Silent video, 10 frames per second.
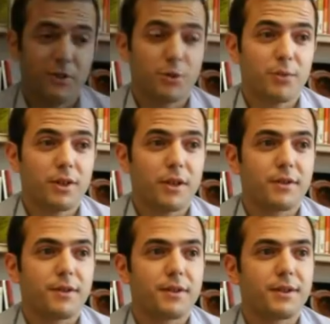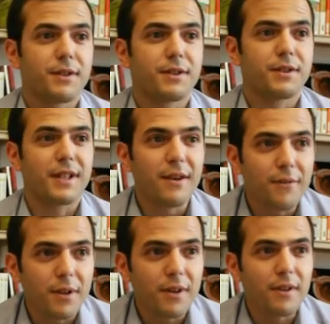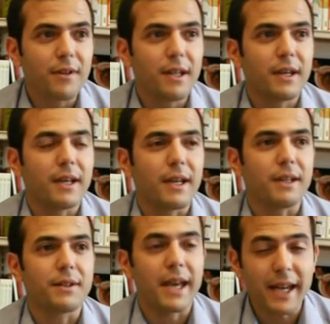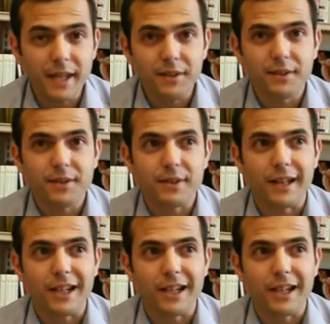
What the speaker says: 2007 and 2008,